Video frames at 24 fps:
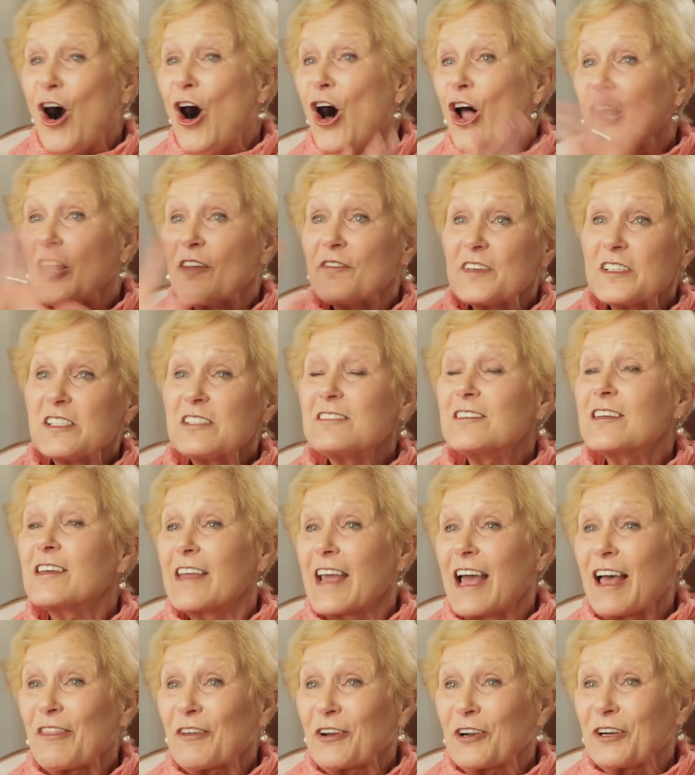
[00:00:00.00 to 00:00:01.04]
all of us
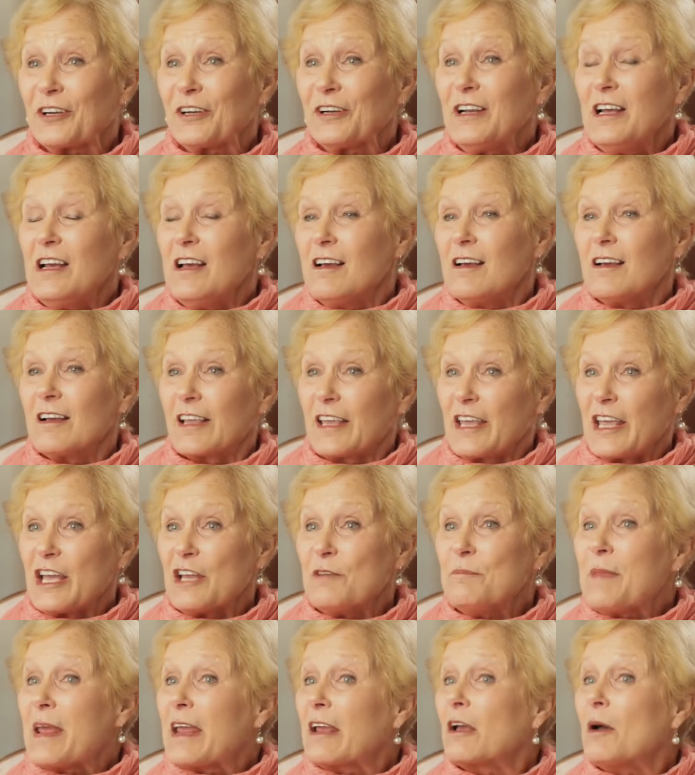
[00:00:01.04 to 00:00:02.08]
together can
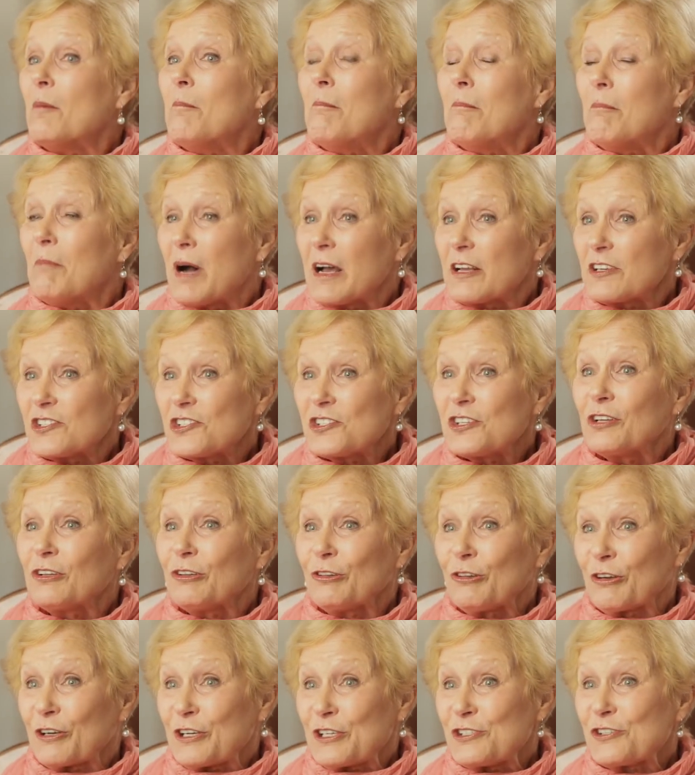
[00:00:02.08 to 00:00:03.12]
make a much
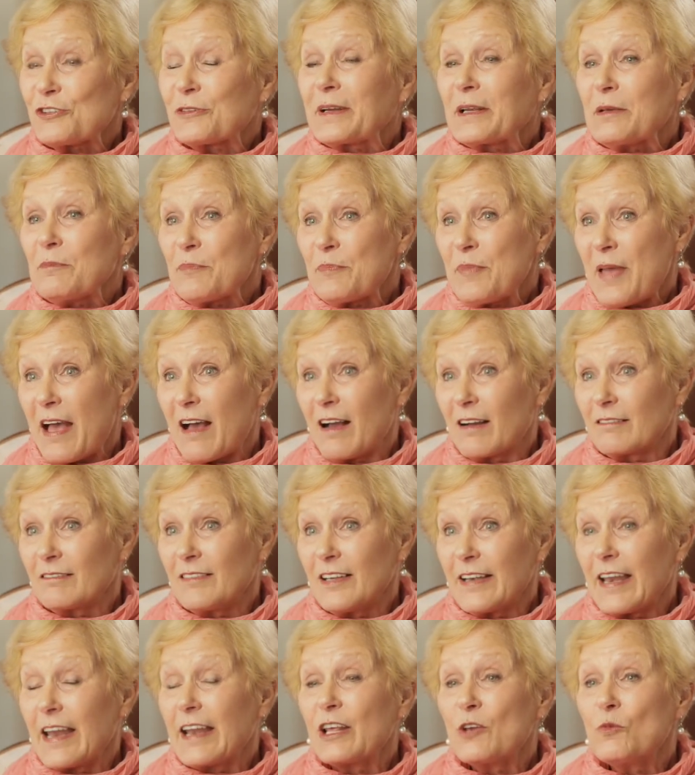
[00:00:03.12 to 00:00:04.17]
larger impact
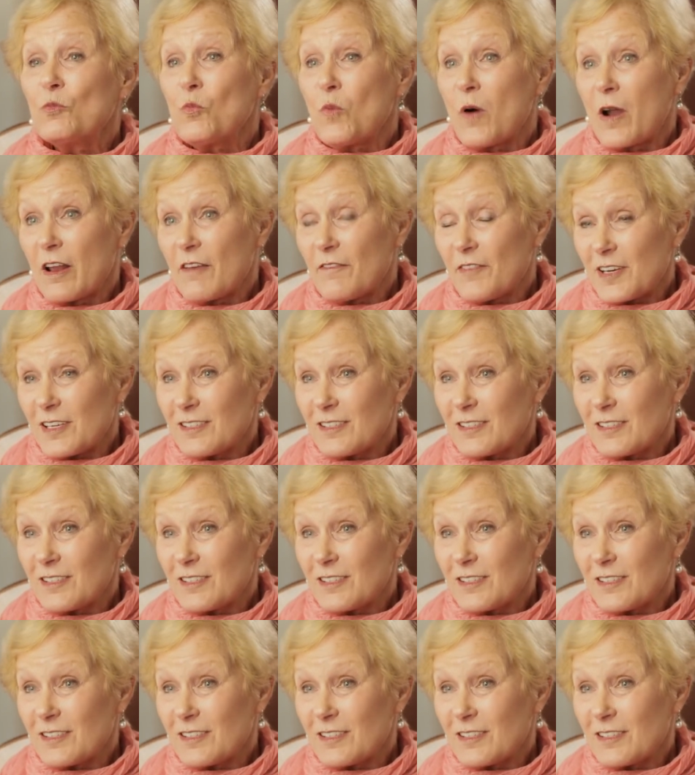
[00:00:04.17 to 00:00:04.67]
than any one of